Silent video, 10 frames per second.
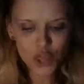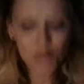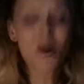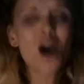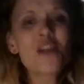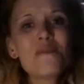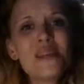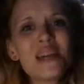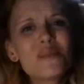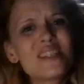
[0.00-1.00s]
The part of
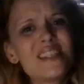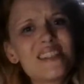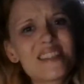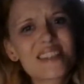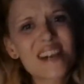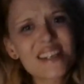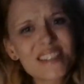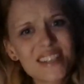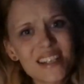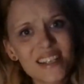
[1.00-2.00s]
me that was
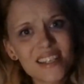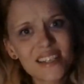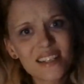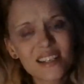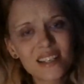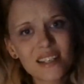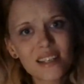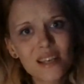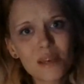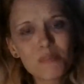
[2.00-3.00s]
disgusted
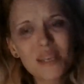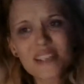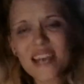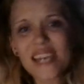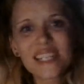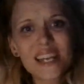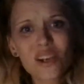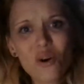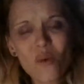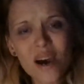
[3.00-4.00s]
because I had let
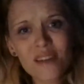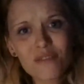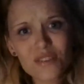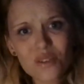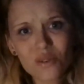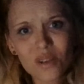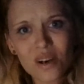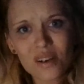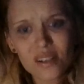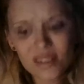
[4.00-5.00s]
it go on for so
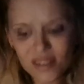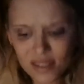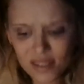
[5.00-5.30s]
long.